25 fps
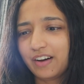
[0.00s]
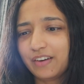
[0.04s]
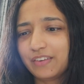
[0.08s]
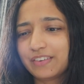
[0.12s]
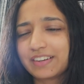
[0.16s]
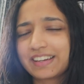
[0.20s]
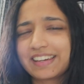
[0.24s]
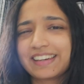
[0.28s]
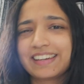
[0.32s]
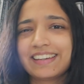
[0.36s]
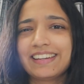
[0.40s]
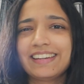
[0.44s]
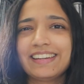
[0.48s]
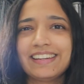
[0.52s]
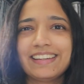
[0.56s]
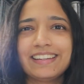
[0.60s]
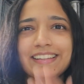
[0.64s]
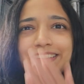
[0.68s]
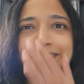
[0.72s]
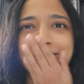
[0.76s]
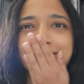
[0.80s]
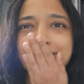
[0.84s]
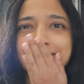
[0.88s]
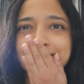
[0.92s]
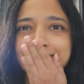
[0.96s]
Okay.
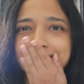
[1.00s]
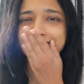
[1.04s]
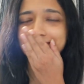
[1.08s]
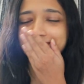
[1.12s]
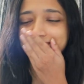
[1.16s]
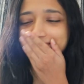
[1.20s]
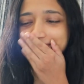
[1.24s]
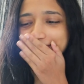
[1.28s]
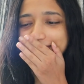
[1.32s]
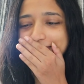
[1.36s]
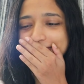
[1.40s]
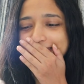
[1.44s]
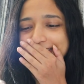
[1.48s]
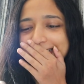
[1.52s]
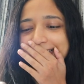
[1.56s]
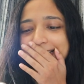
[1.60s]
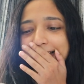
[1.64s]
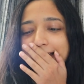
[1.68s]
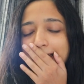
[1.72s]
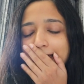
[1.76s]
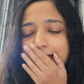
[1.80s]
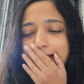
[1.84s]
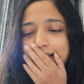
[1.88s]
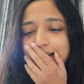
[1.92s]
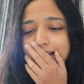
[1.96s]
What
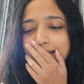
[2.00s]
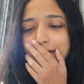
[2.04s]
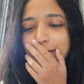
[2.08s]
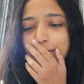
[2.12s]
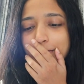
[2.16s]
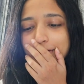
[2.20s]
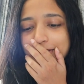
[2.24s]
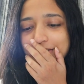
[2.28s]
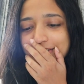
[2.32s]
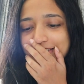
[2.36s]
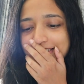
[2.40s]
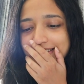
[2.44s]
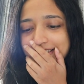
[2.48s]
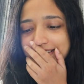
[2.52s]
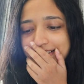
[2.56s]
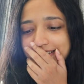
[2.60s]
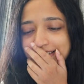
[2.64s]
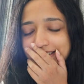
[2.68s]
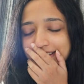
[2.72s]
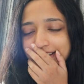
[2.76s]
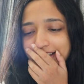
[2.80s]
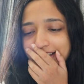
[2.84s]
the hell? Oh shit.